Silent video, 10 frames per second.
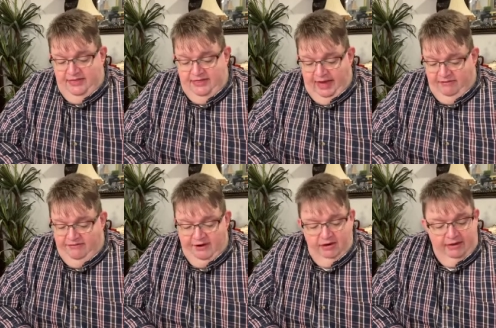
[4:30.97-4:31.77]
That
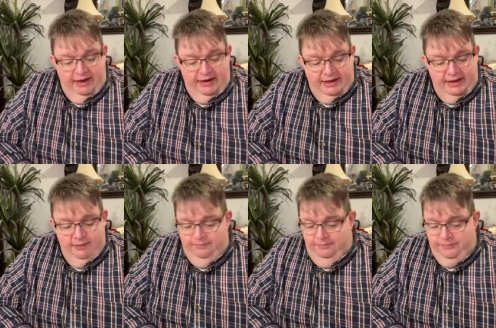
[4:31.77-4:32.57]
fear led
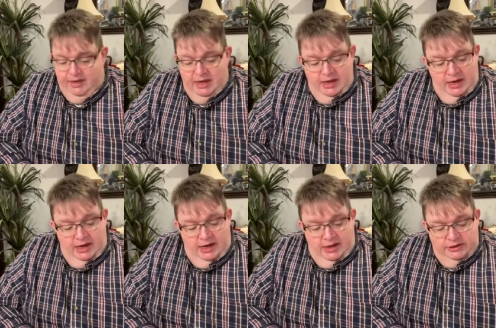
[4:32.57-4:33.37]
him
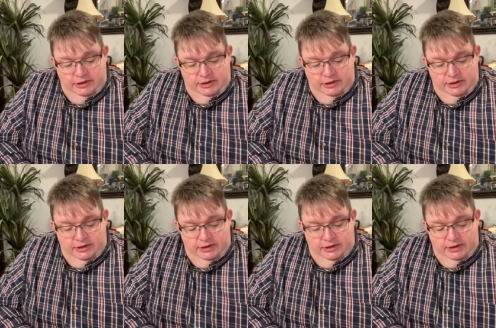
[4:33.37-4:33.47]
uh,